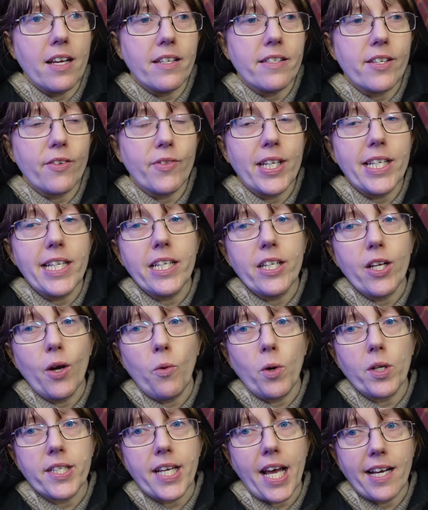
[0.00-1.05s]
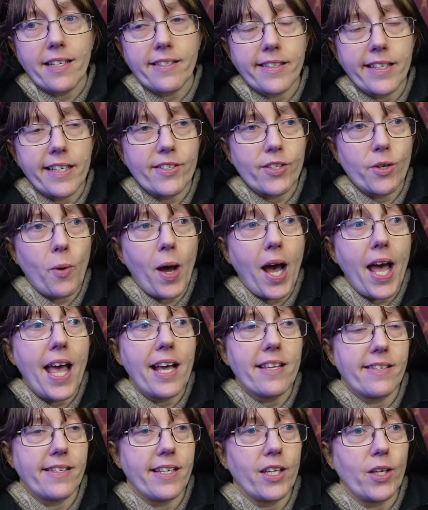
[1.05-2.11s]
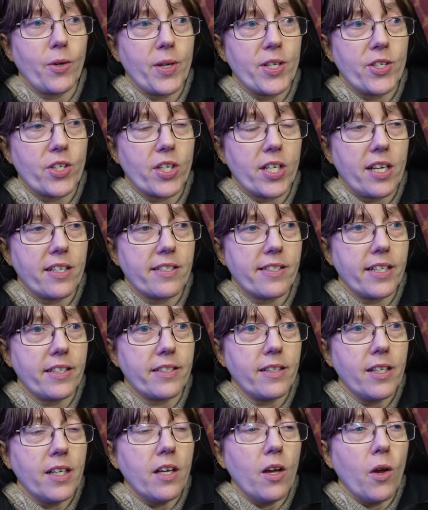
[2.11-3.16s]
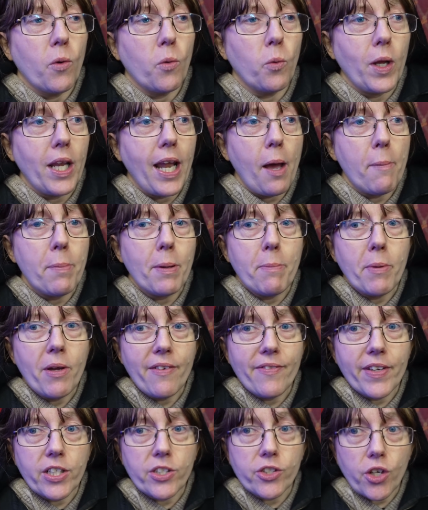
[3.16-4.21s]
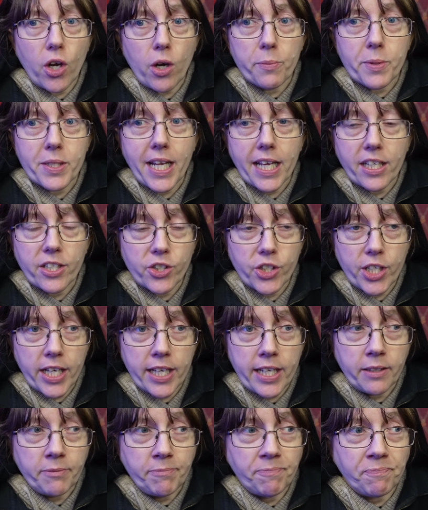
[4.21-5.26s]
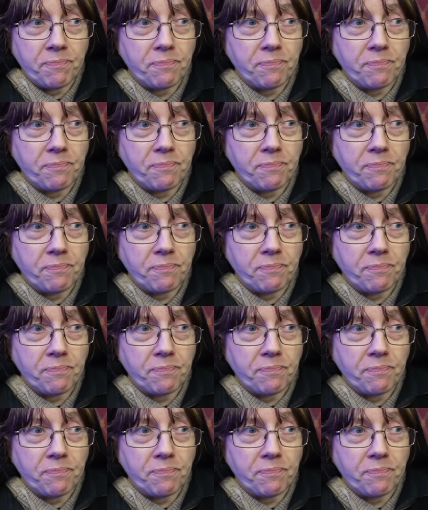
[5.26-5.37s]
So they didn't know what to ask it, so I asked it a question. I said, will I be moving shops next year?